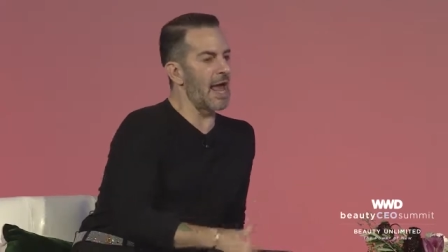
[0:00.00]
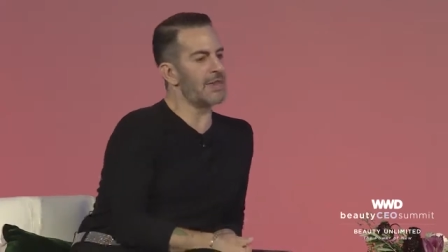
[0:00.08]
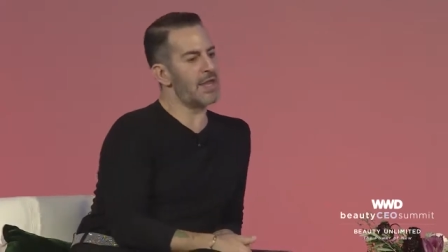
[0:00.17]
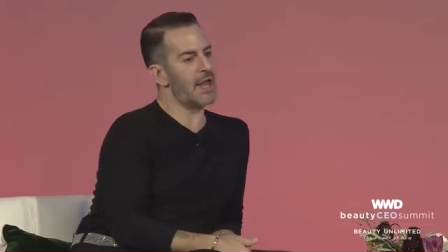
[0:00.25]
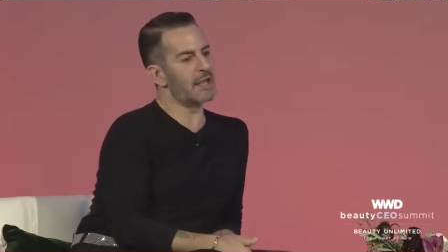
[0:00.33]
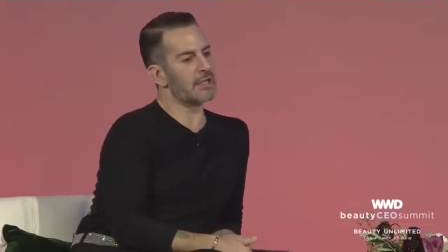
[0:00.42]

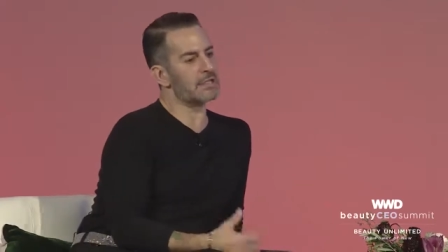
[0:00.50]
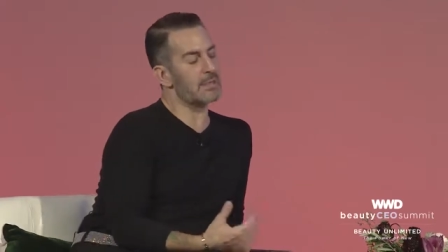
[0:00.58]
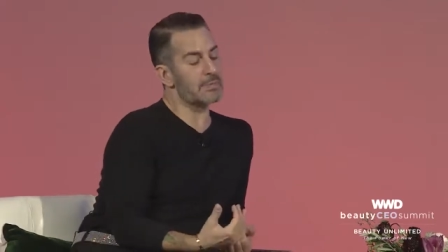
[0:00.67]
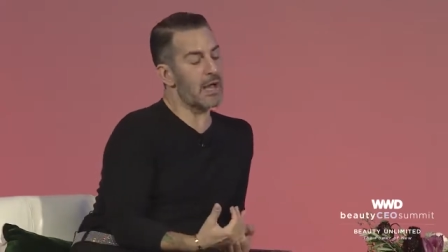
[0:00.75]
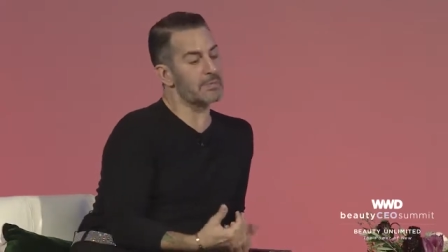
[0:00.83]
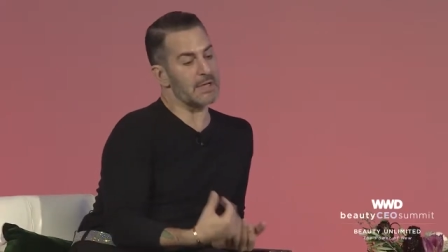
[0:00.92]
And then
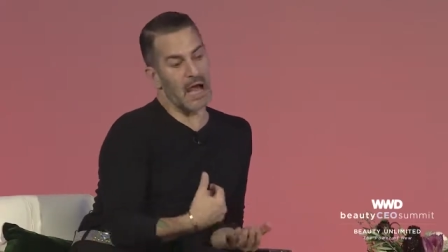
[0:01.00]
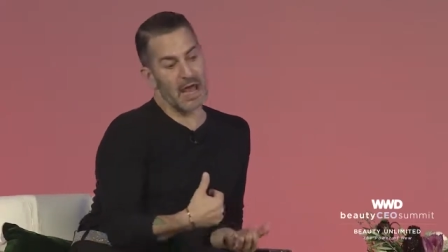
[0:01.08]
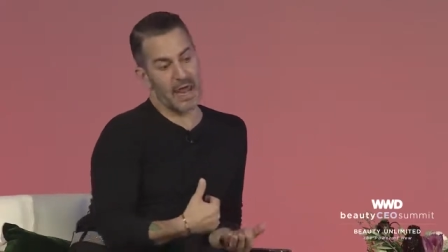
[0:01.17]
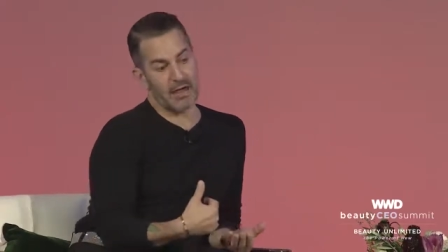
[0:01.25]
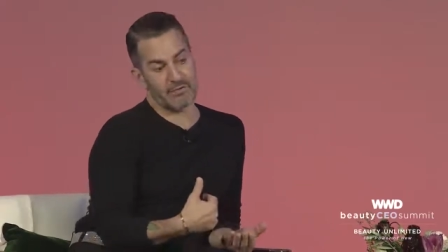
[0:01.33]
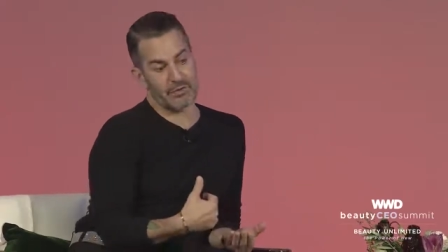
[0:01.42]
sometimes
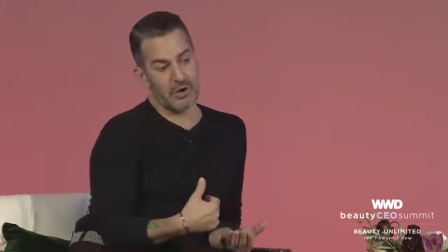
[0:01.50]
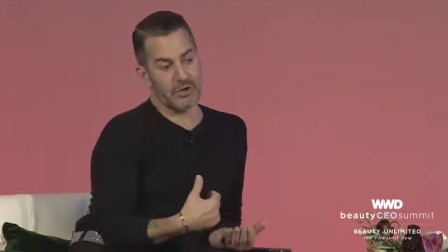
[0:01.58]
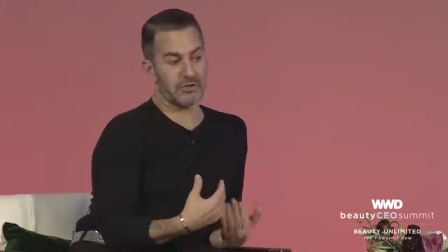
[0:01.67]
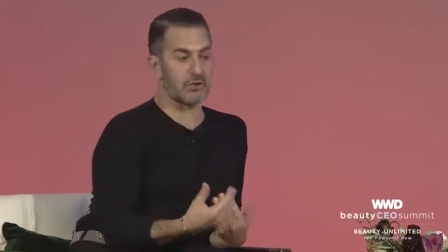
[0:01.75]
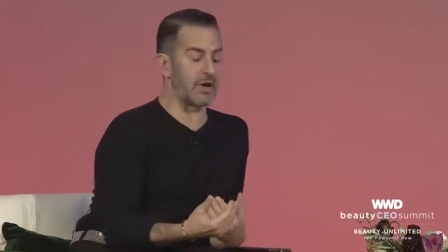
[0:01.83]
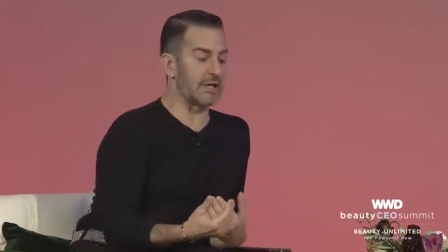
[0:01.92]
I have
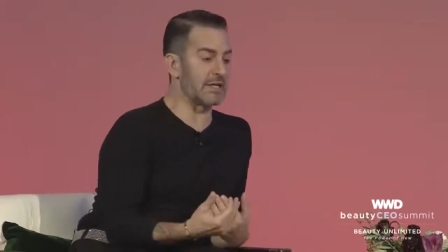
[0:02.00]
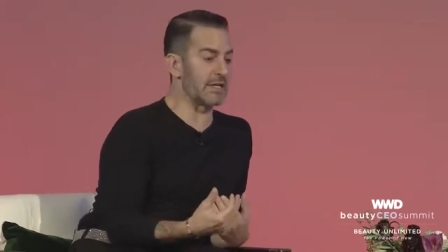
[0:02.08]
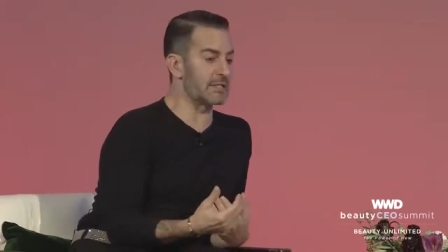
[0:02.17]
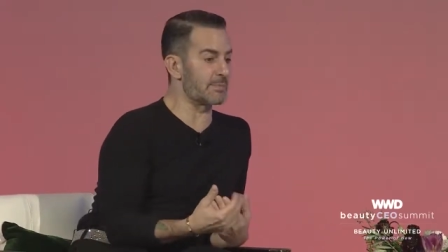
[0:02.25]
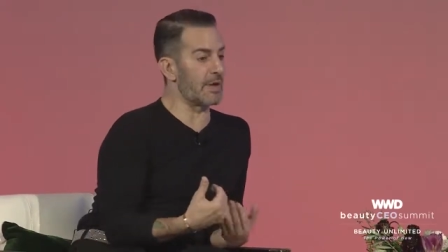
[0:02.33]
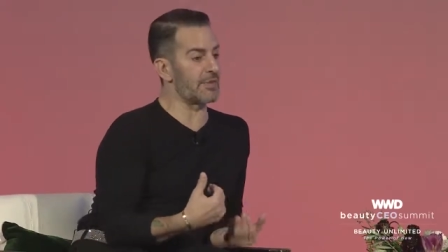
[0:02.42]
thoughts or
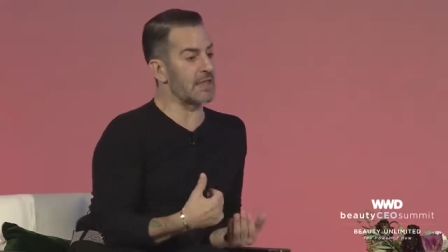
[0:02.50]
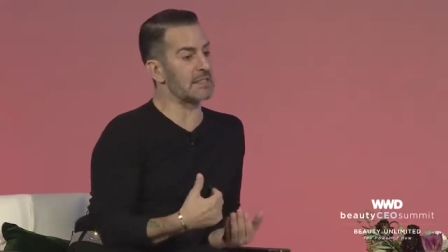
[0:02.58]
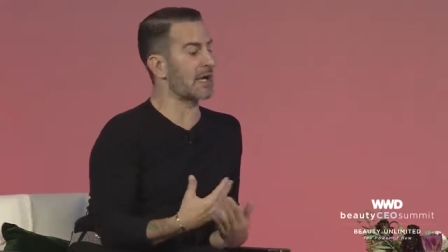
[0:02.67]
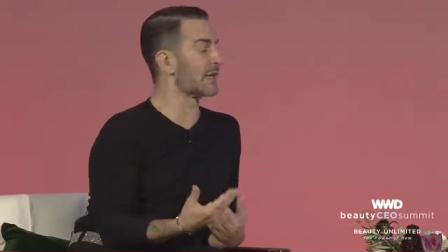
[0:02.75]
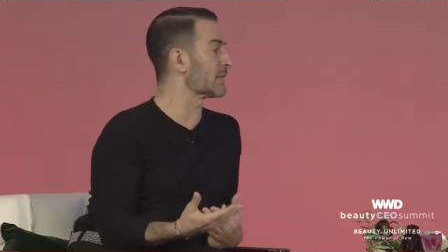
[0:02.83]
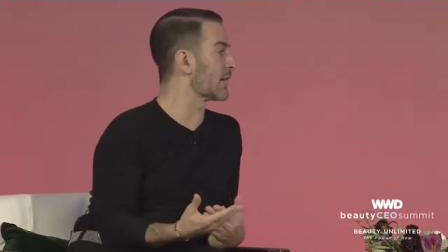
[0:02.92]
ideas about things
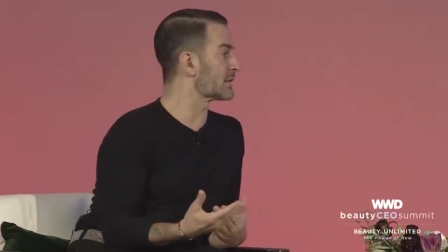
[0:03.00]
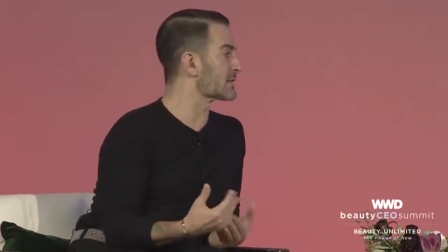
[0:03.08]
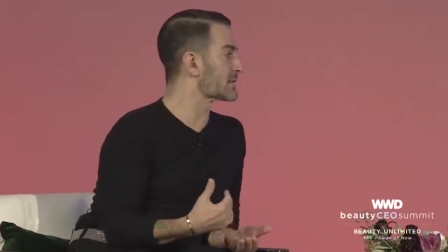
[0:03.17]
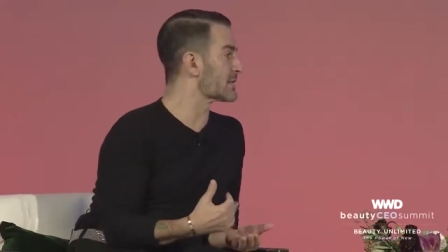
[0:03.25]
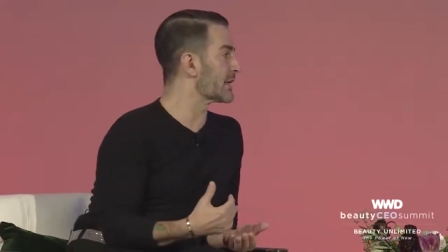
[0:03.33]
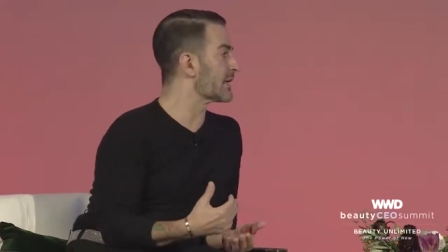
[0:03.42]
I'd like
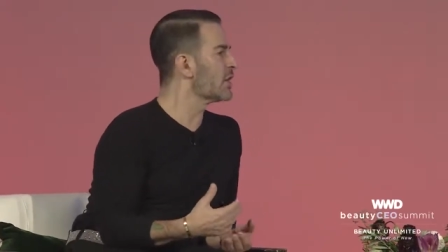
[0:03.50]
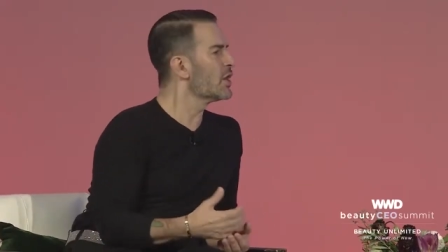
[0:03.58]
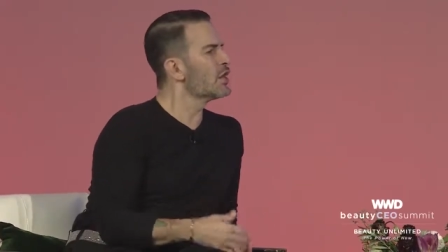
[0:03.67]
to see.